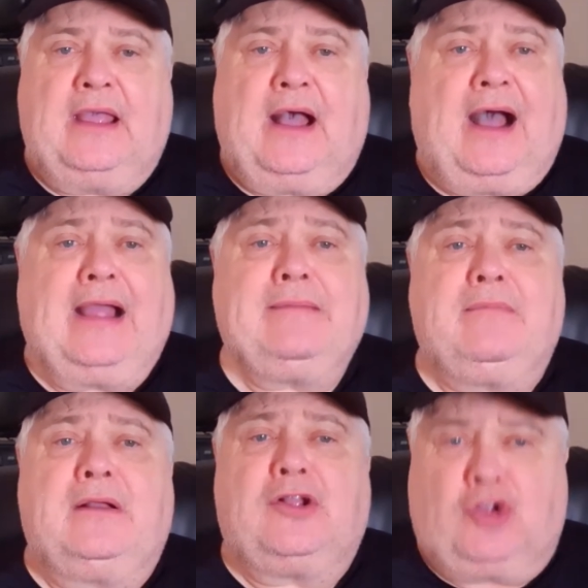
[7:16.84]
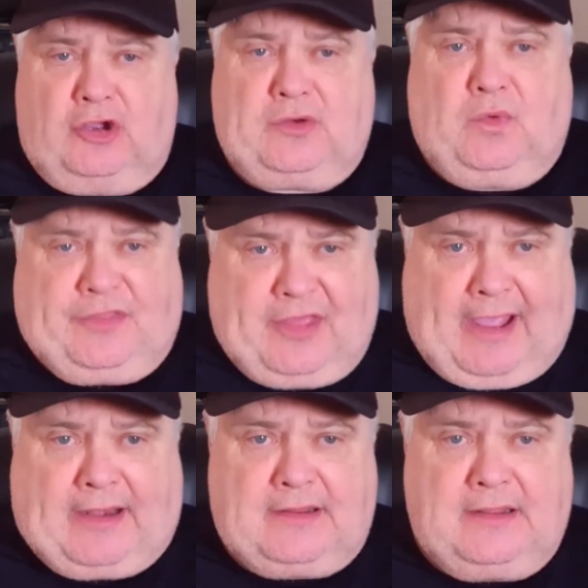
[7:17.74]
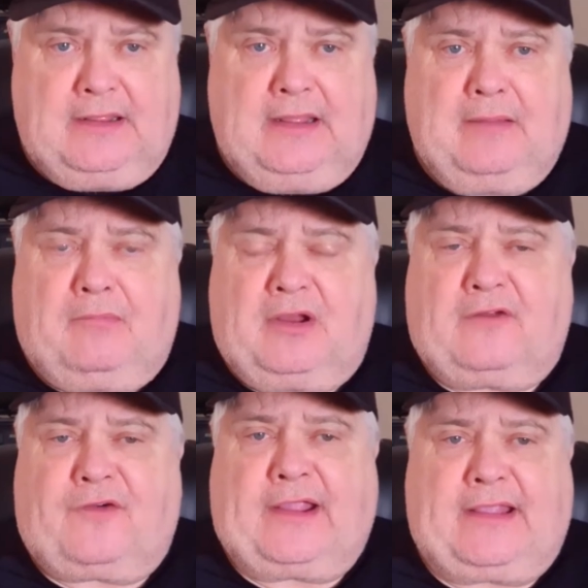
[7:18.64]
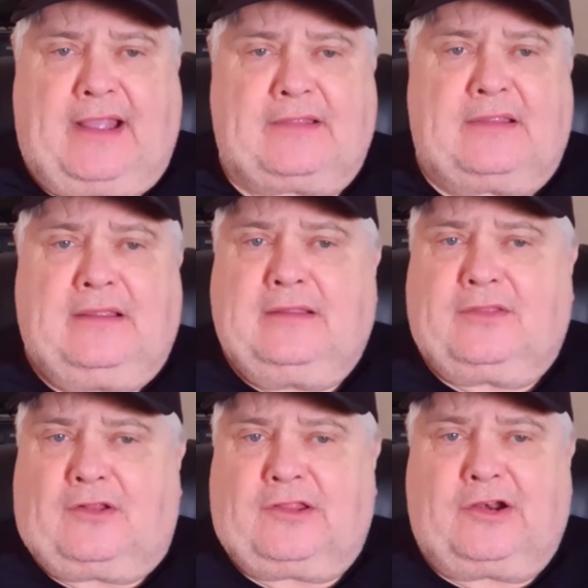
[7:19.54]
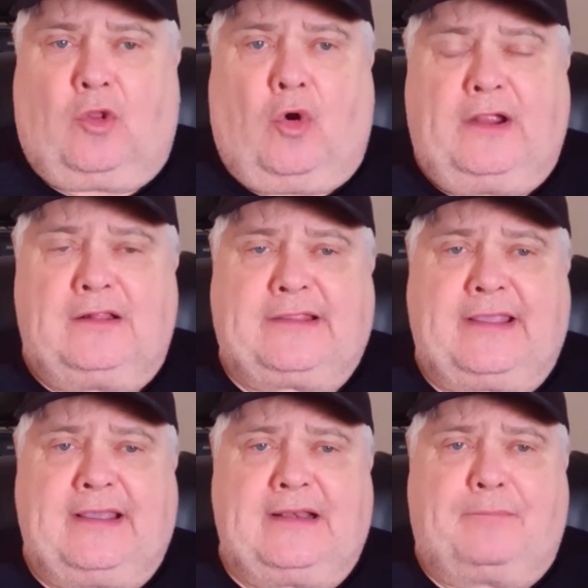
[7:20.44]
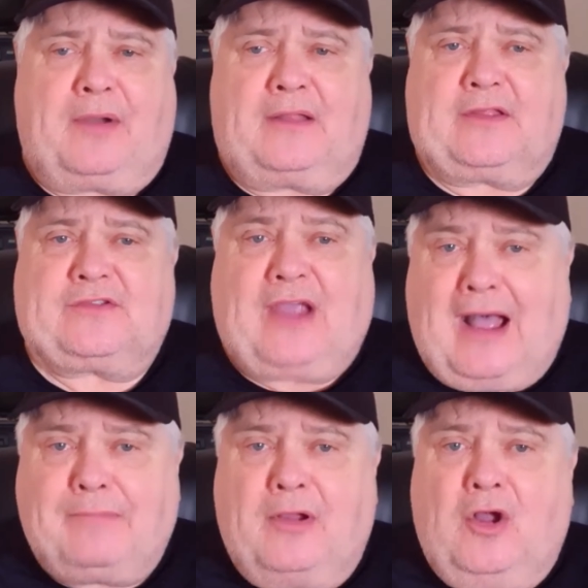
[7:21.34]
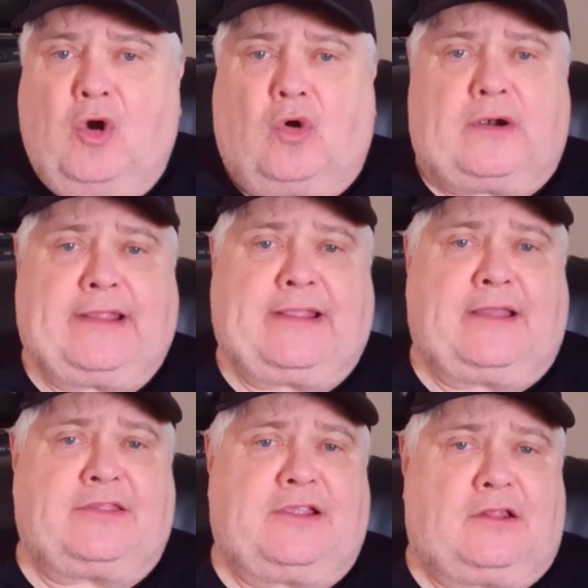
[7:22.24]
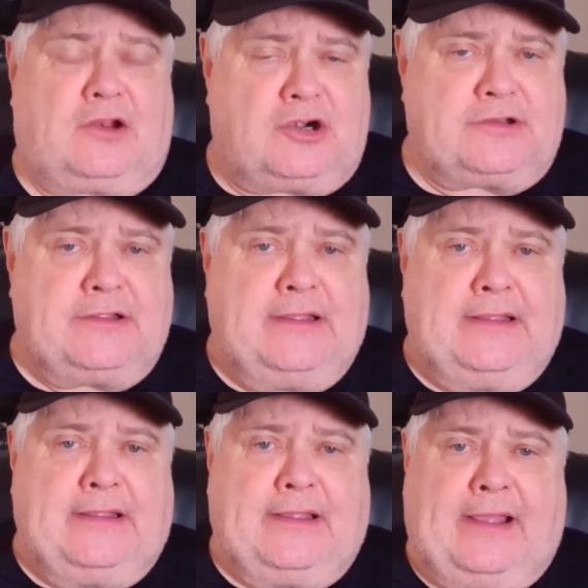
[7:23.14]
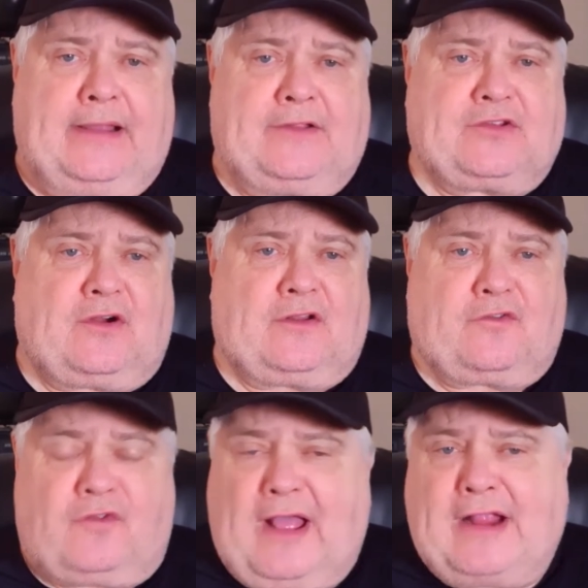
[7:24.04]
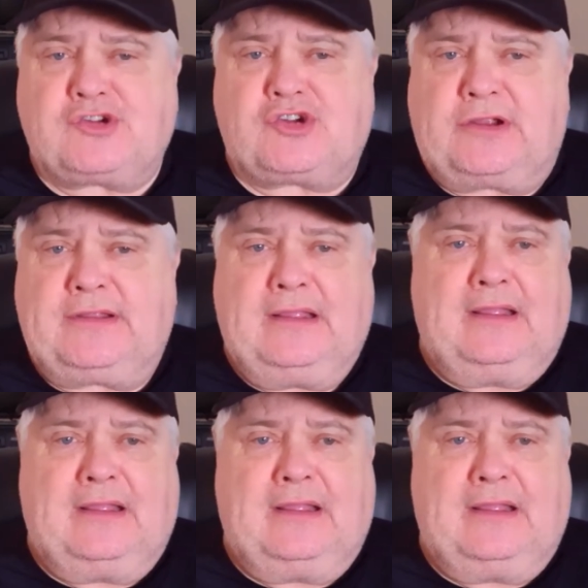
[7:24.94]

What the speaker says: I'm good with that. But if I get the little oil can up on the top, or I get the alert and it starts flashing,